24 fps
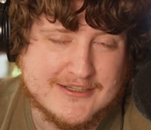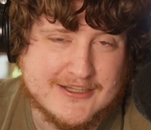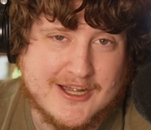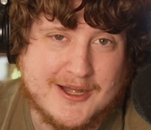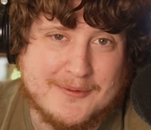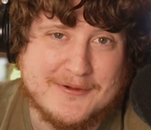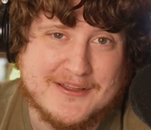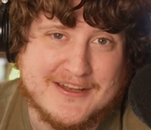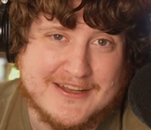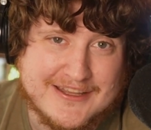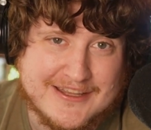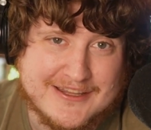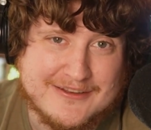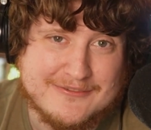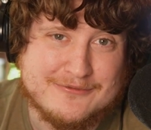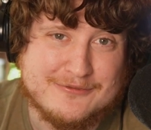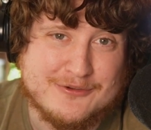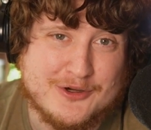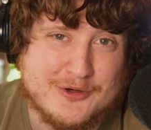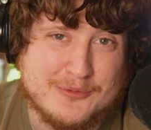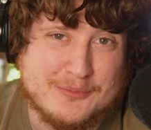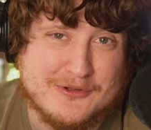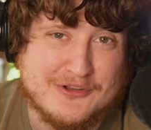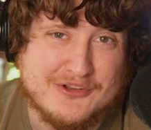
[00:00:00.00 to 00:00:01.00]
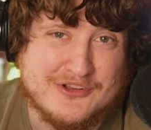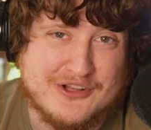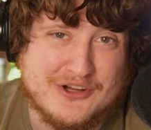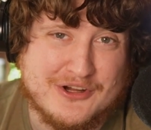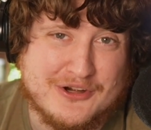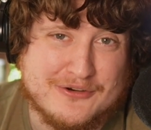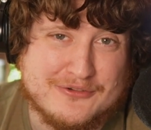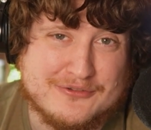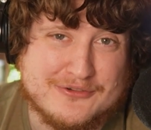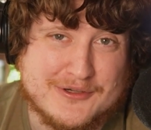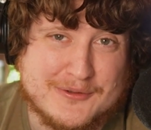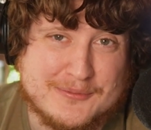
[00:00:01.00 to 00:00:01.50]
Comment info
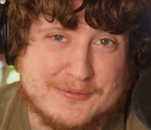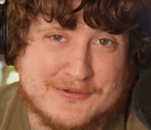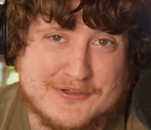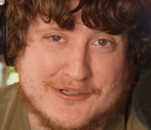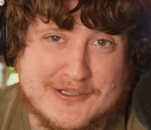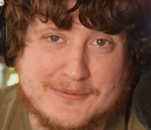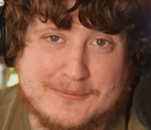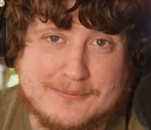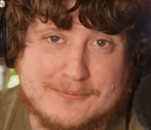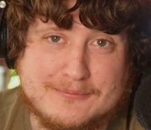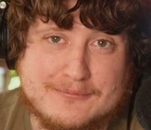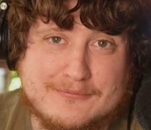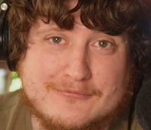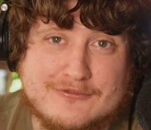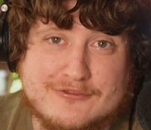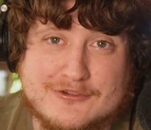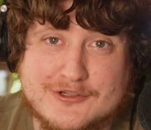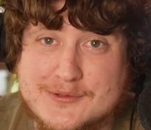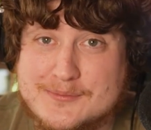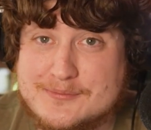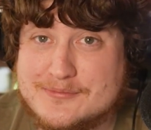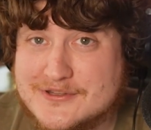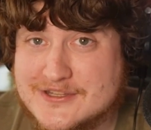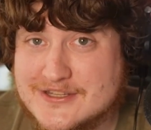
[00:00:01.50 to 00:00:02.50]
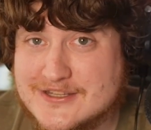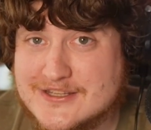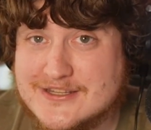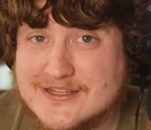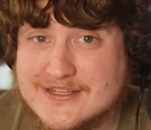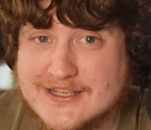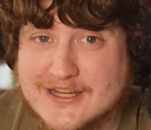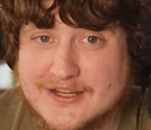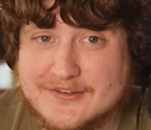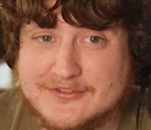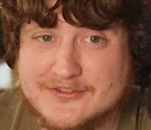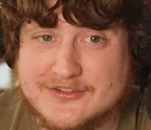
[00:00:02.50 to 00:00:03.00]
below for a free
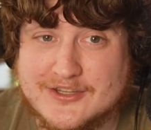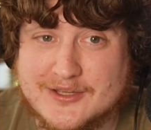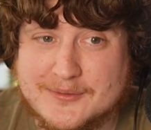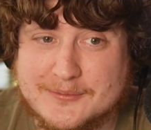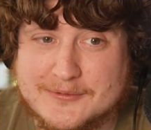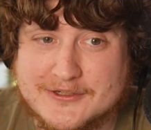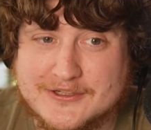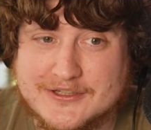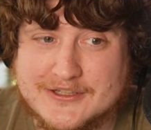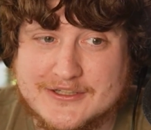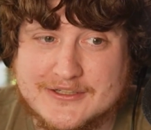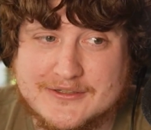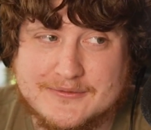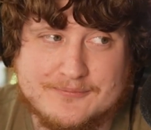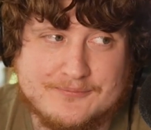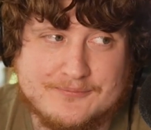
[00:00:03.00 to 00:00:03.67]
PDF summary